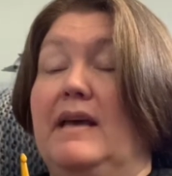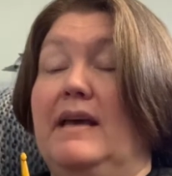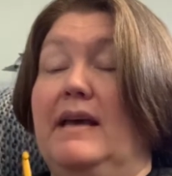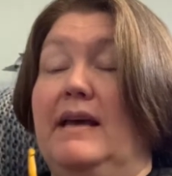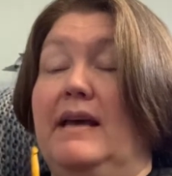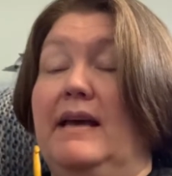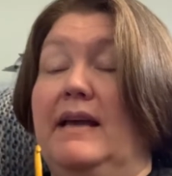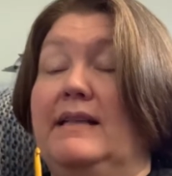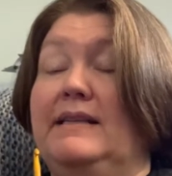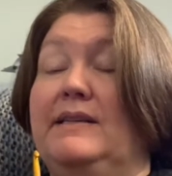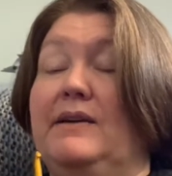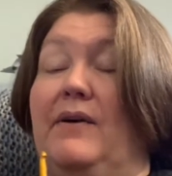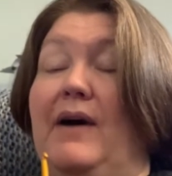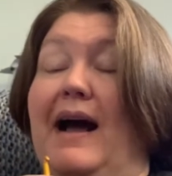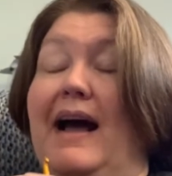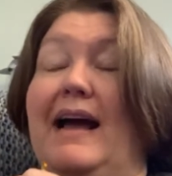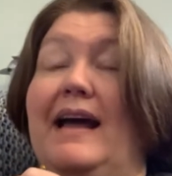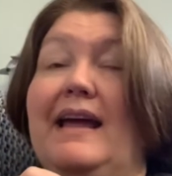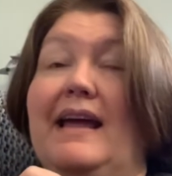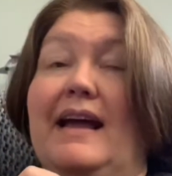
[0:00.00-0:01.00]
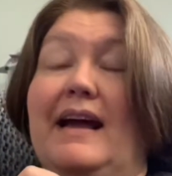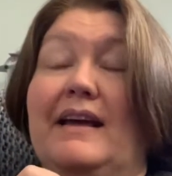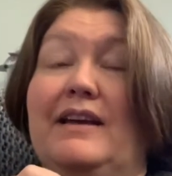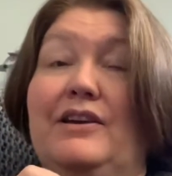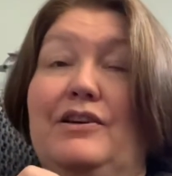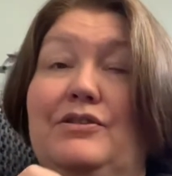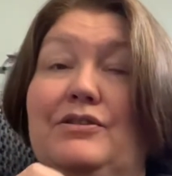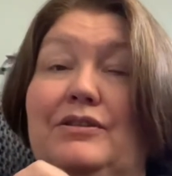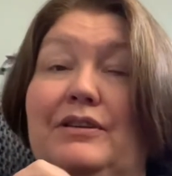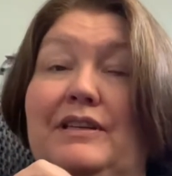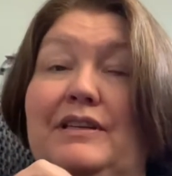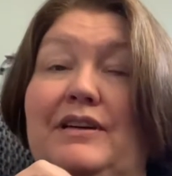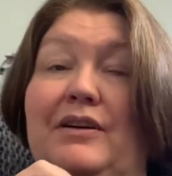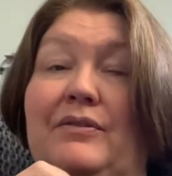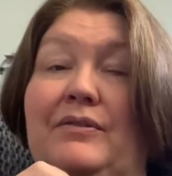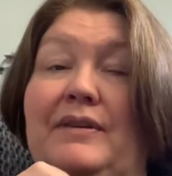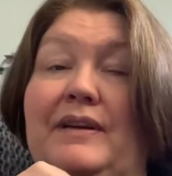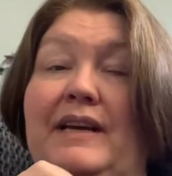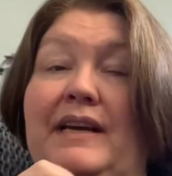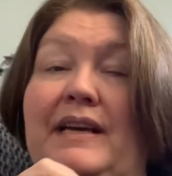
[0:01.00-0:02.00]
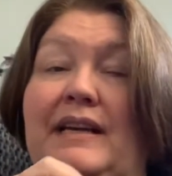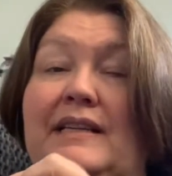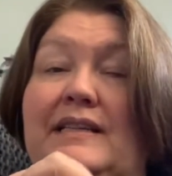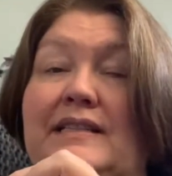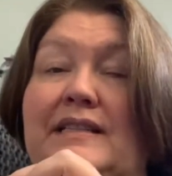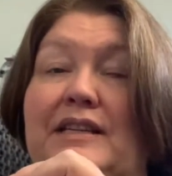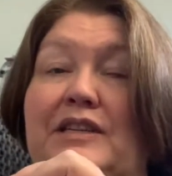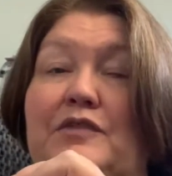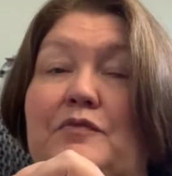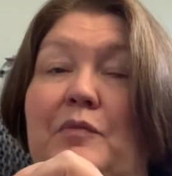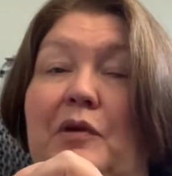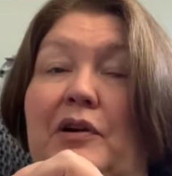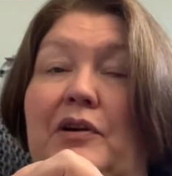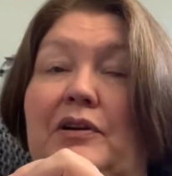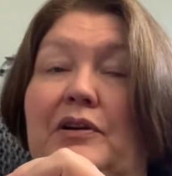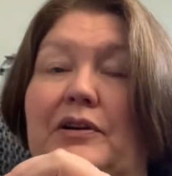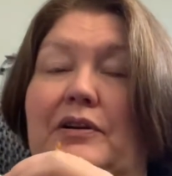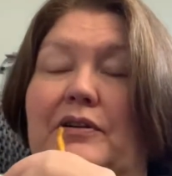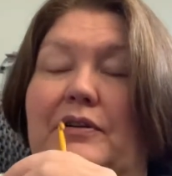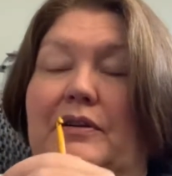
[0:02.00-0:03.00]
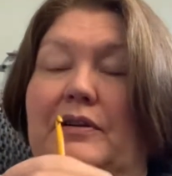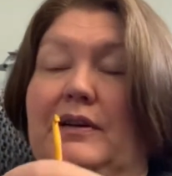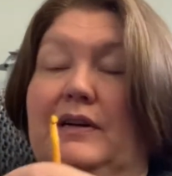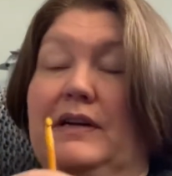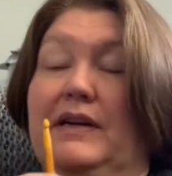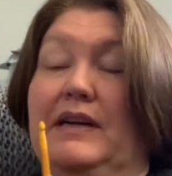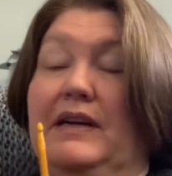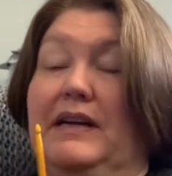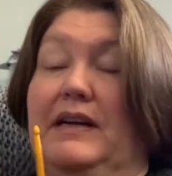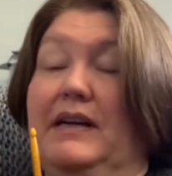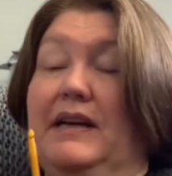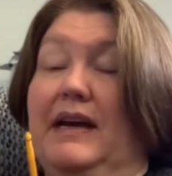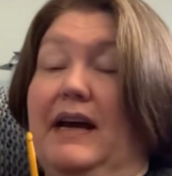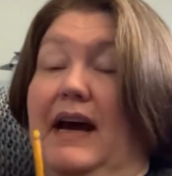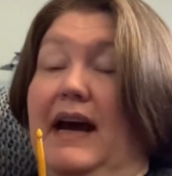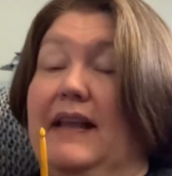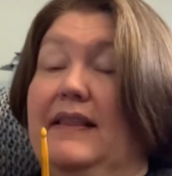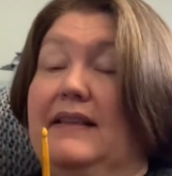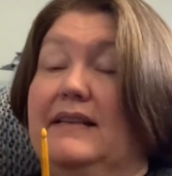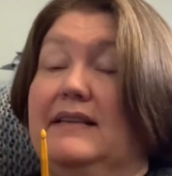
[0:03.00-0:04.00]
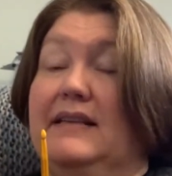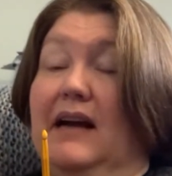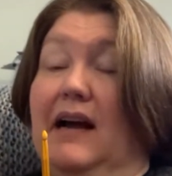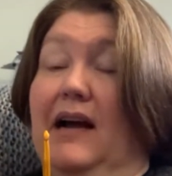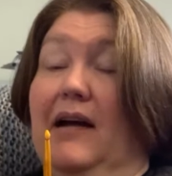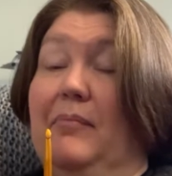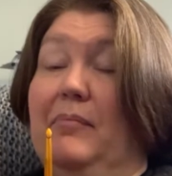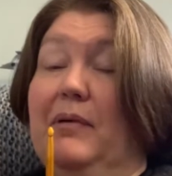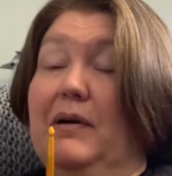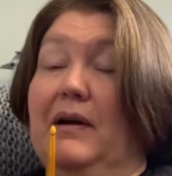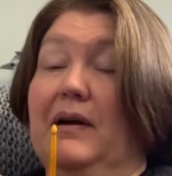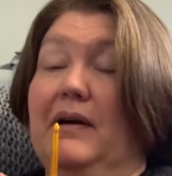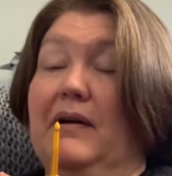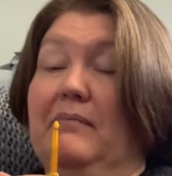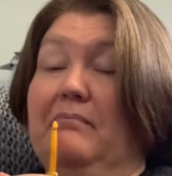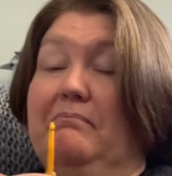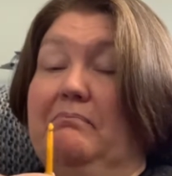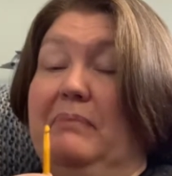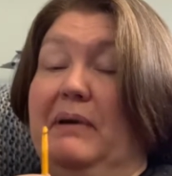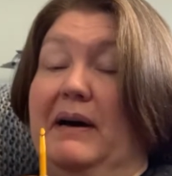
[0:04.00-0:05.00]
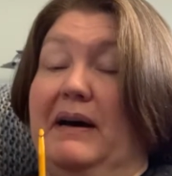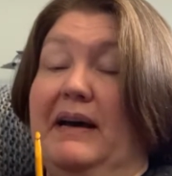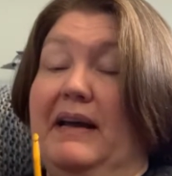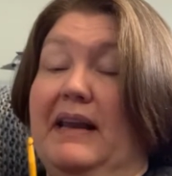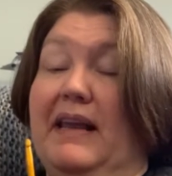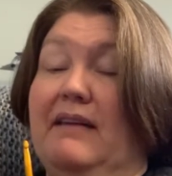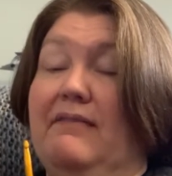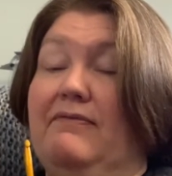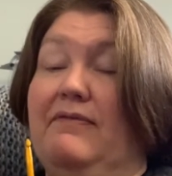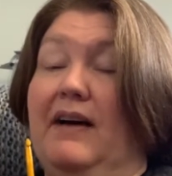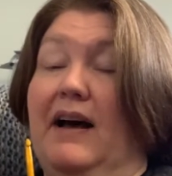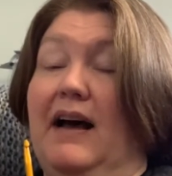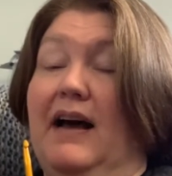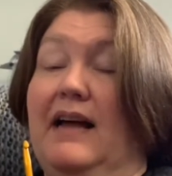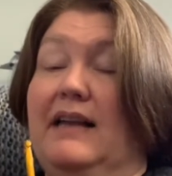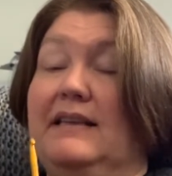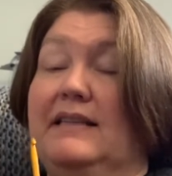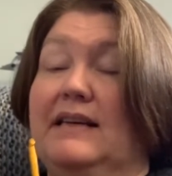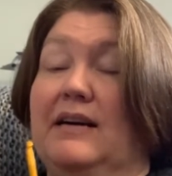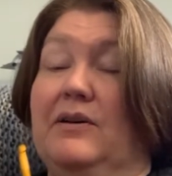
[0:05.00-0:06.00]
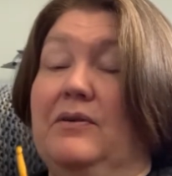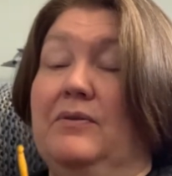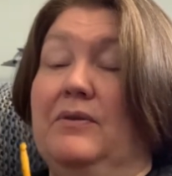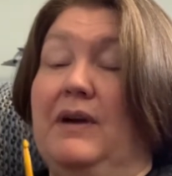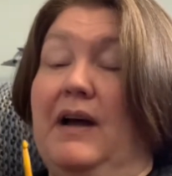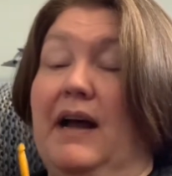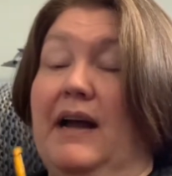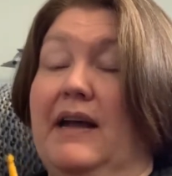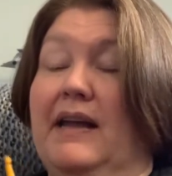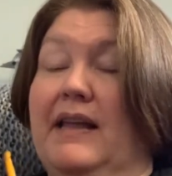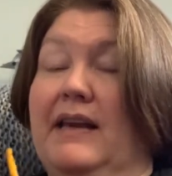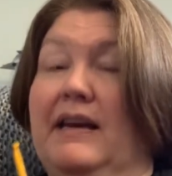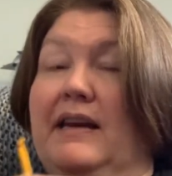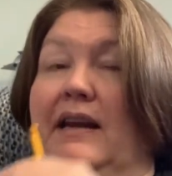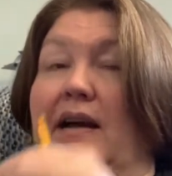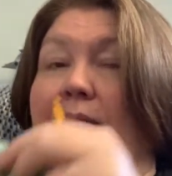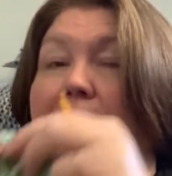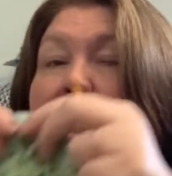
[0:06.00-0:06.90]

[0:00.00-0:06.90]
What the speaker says: And so I usually don't need a stitch marker at the top, but if I don't, I ended up,